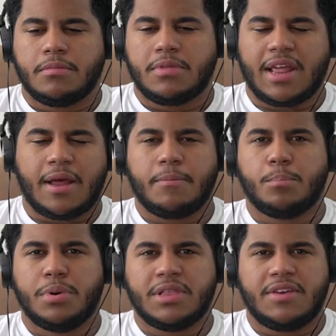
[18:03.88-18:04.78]
that I
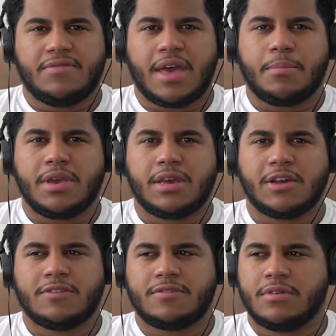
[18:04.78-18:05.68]
believe that,
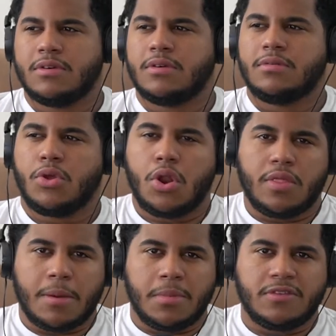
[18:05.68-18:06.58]
because,
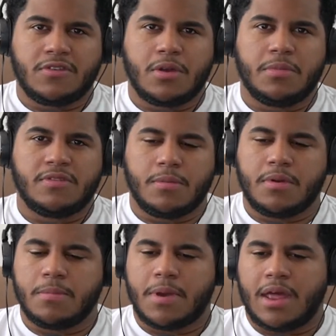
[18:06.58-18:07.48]
that means there could be some
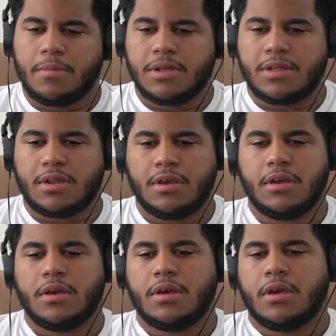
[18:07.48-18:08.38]
compatibility.
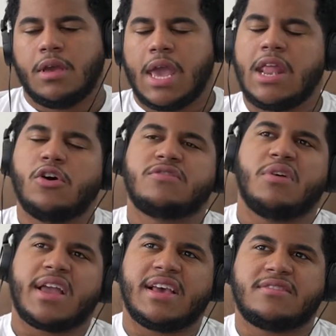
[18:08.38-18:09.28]
And also,
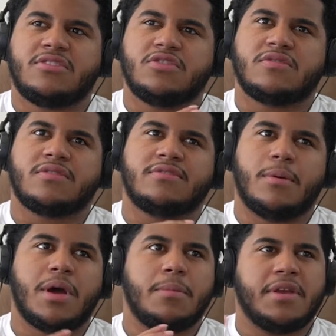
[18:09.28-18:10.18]
I guess just
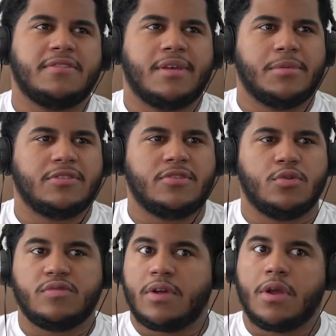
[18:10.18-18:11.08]
somebody being similar to
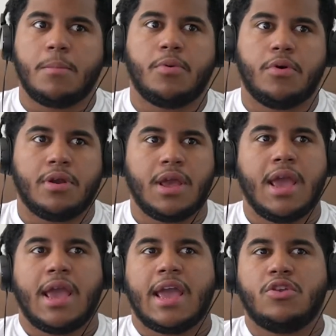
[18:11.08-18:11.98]
you is very important.
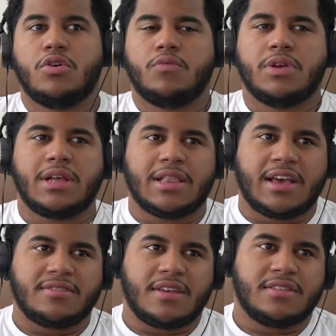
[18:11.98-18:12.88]
And you don't
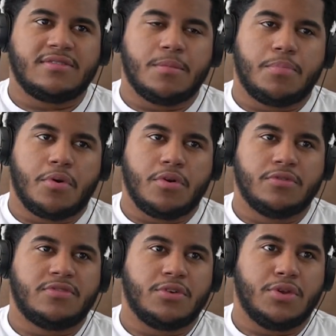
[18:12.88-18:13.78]
realize it's important
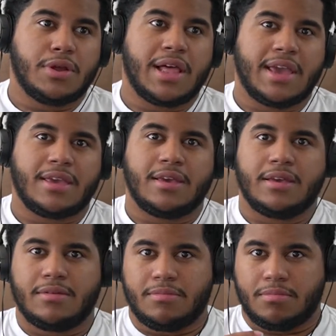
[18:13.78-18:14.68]
until you're like
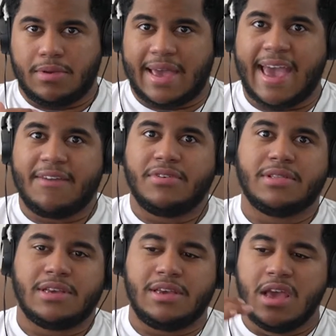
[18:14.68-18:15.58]

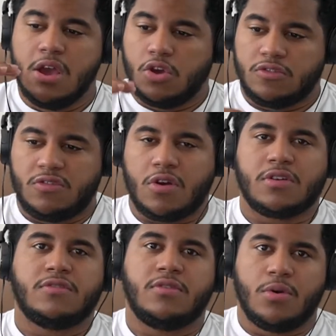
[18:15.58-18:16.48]
heavily
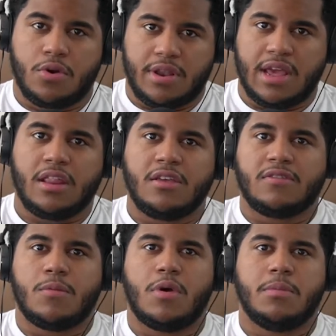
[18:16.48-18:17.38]
talking to or dating
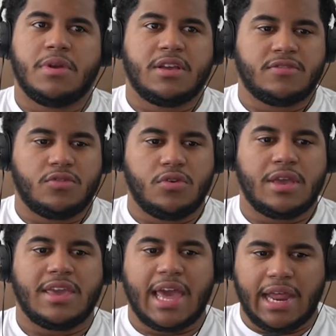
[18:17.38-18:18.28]
someone, because you
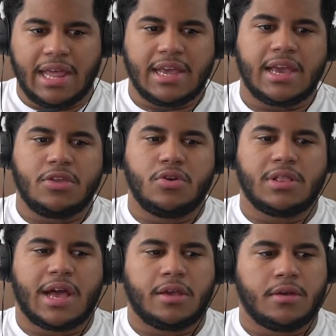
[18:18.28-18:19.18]
get in it and you're
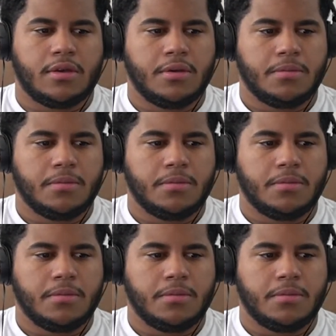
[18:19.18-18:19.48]
like,